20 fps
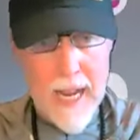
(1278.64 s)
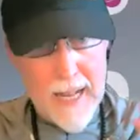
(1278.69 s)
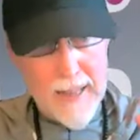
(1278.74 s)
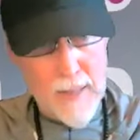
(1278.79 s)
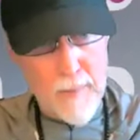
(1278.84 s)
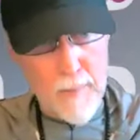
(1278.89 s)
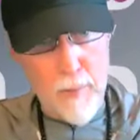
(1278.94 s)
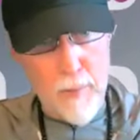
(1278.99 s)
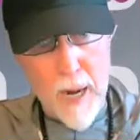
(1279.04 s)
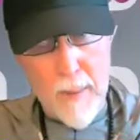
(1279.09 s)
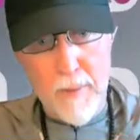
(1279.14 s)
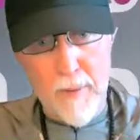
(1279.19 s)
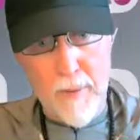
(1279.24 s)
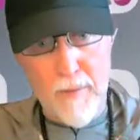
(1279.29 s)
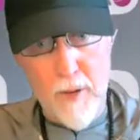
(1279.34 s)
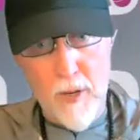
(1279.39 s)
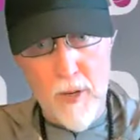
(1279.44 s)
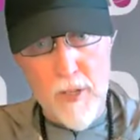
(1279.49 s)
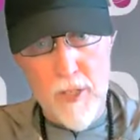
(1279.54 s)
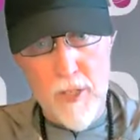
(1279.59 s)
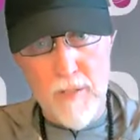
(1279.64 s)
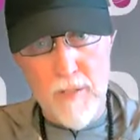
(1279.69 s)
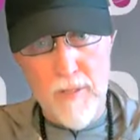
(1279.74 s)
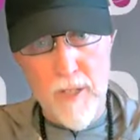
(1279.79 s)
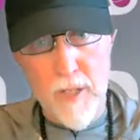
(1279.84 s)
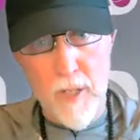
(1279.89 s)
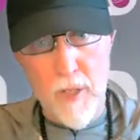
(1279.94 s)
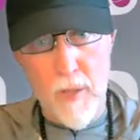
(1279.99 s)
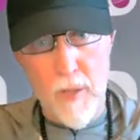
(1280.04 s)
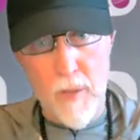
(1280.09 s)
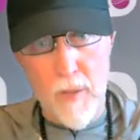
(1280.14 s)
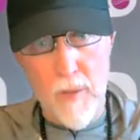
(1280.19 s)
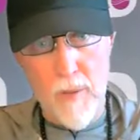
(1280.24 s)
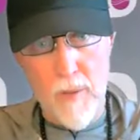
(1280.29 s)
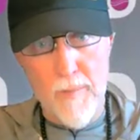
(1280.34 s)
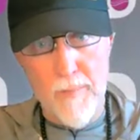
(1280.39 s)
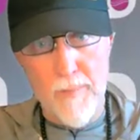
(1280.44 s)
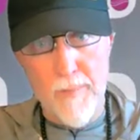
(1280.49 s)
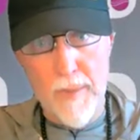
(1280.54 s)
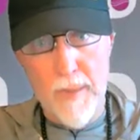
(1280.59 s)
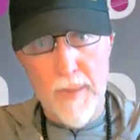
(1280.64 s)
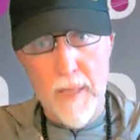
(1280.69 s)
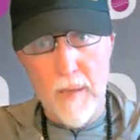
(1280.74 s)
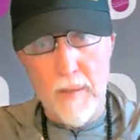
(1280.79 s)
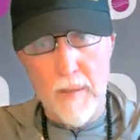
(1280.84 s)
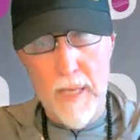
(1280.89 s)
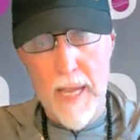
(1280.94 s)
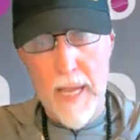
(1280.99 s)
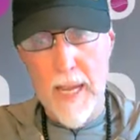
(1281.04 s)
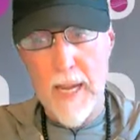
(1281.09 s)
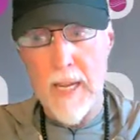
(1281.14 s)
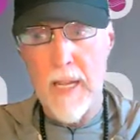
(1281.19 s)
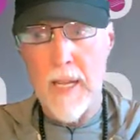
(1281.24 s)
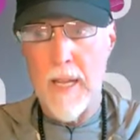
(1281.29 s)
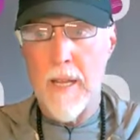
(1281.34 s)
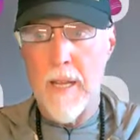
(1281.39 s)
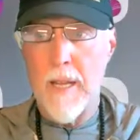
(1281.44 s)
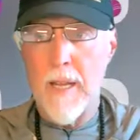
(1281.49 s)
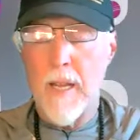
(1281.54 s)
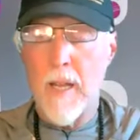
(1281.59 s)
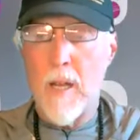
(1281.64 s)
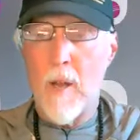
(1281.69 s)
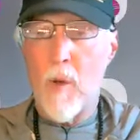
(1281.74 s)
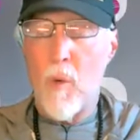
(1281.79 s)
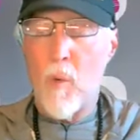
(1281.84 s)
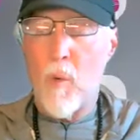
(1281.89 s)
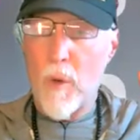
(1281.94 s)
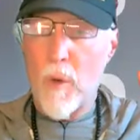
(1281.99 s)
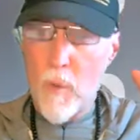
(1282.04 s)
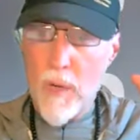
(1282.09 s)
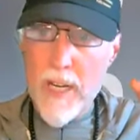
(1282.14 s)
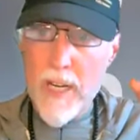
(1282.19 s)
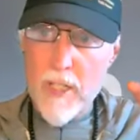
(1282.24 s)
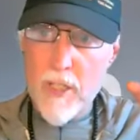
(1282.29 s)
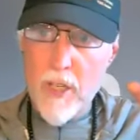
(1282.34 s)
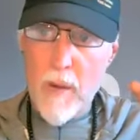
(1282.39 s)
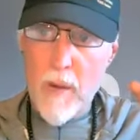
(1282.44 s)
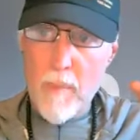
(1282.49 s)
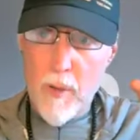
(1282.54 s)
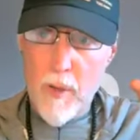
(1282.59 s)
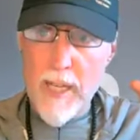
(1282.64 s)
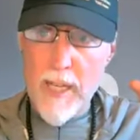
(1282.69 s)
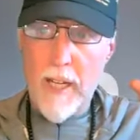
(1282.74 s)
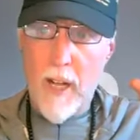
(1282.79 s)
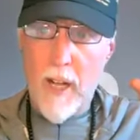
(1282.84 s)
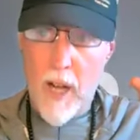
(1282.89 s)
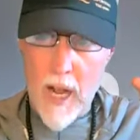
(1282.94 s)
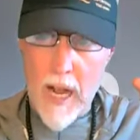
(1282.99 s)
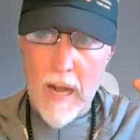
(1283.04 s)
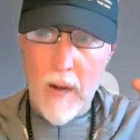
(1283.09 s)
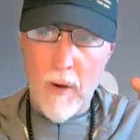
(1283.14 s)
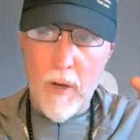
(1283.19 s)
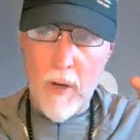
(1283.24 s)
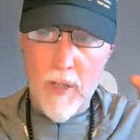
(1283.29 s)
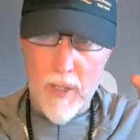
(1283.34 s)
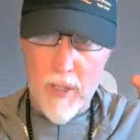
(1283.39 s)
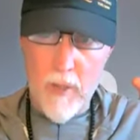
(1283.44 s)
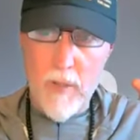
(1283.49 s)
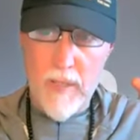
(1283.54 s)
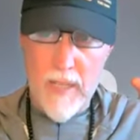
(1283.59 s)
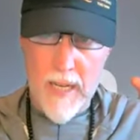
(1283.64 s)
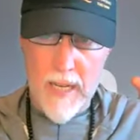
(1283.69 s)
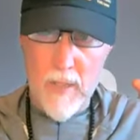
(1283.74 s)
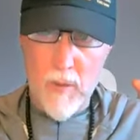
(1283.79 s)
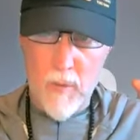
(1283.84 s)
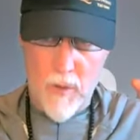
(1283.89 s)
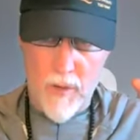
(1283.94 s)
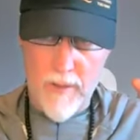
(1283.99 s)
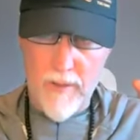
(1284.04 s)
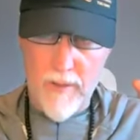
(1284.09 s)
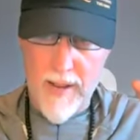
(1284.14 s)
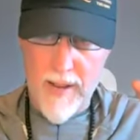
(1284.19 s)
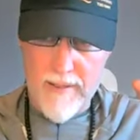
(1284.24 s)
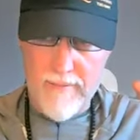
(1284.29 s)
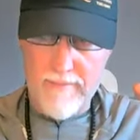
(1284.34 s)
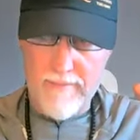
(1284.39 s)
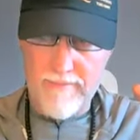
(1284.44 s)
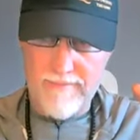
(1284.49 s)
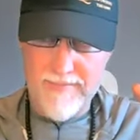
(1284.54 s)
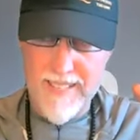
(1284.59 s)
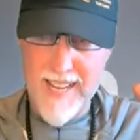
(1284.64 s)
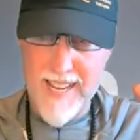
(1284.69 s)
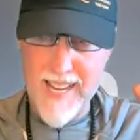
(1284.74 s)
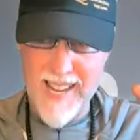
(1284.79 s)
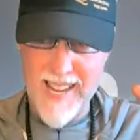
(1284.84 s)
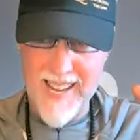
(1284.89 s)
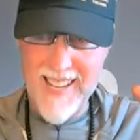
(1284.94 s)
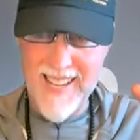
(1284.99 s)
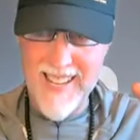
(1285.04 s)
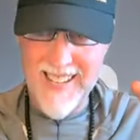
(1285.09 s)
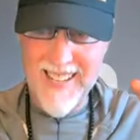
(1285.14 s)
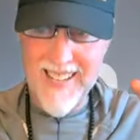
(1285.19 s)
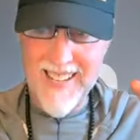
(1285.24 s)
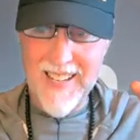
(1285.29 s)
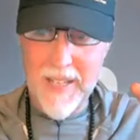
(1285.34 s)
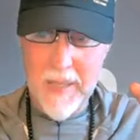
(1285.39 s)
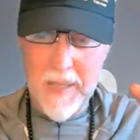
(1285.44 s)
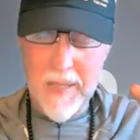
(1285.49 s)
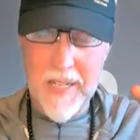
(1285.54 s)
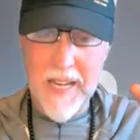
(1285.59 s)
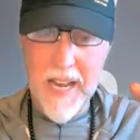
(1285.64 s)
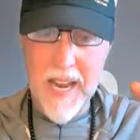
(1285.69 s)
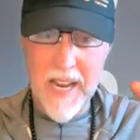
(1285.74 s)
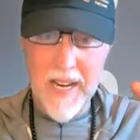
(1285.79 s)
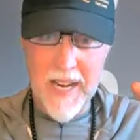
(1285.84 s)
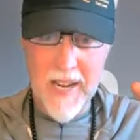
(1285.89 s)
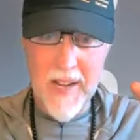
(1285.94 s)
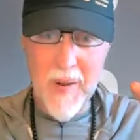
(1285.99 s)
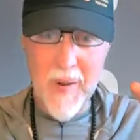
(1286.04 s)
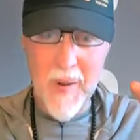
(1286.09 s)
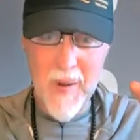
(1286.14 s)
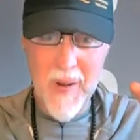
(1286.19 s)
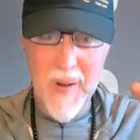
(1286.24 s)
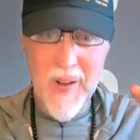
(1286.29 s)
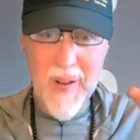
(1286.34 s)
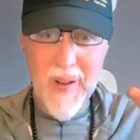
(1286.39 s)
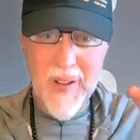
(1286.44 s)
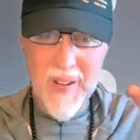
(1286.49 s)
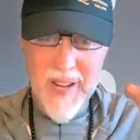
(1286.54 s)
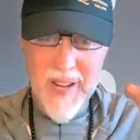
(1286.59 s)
and the proper version of you. Okay. When we start putting our 2 cents worth in, now